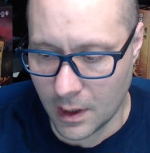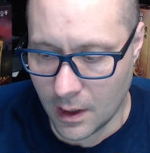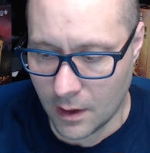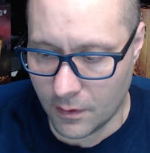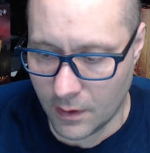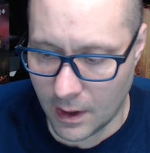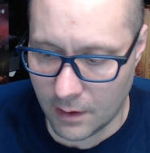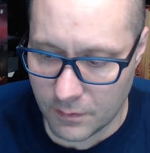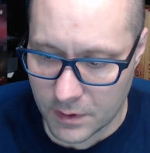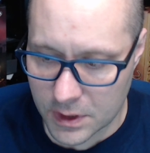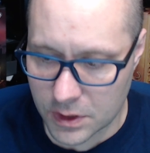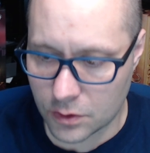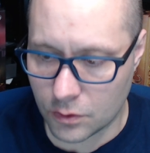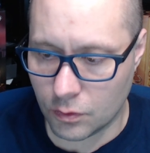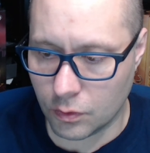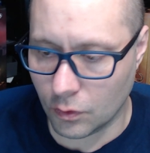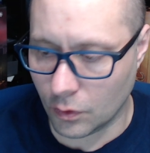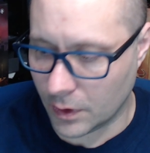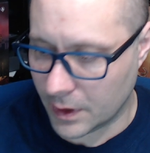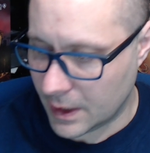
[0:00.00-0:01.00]
They have this
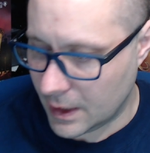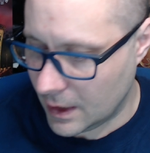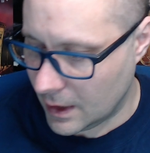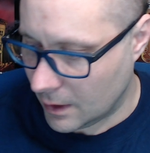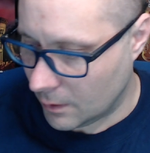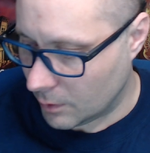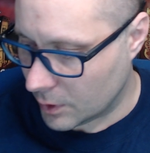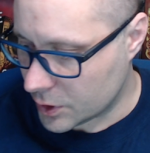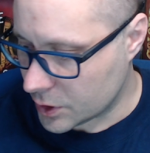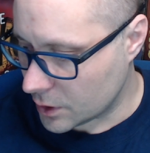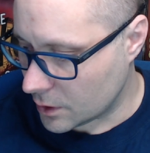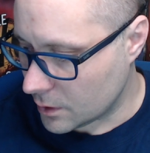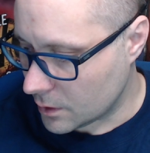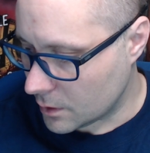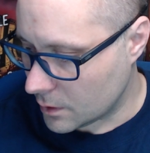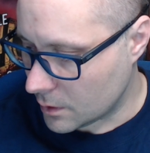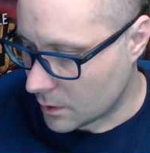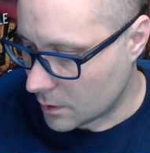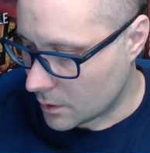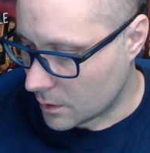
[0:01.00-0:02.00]
cool key, which
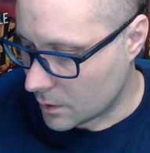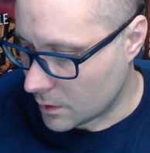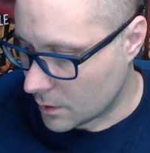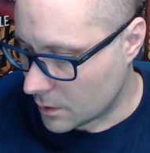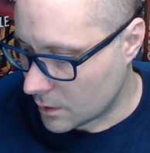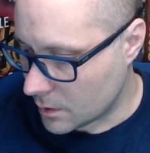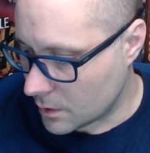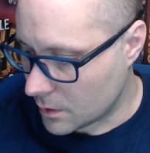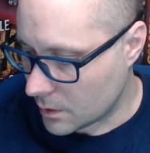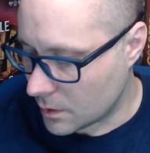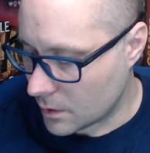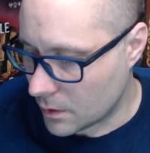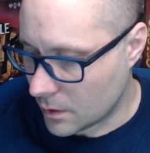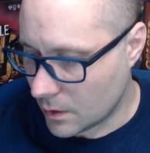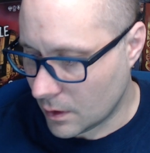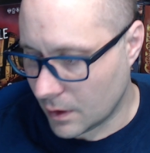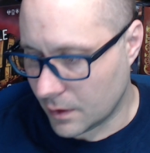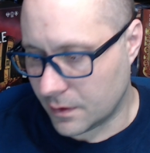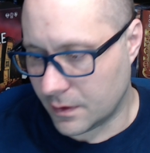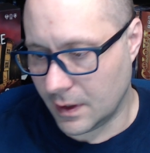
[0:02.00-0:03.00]

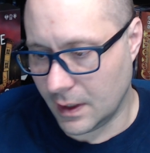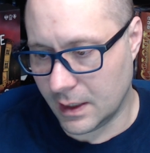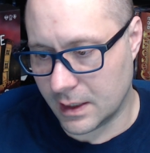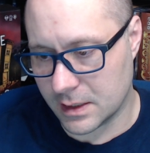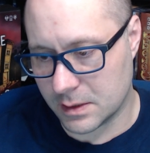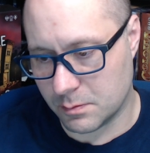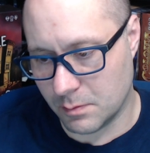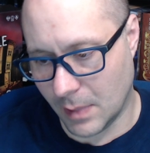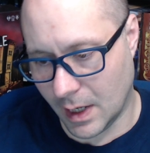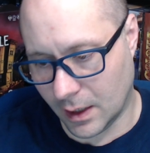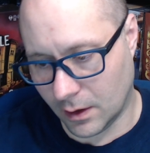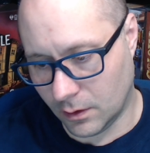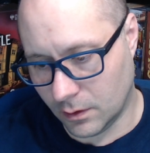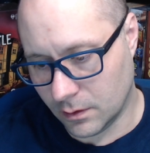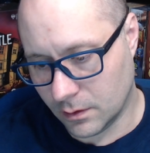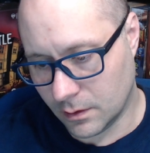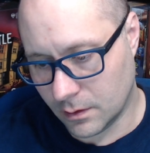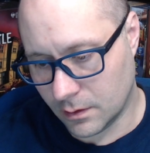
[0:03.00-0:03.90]
I think is metal,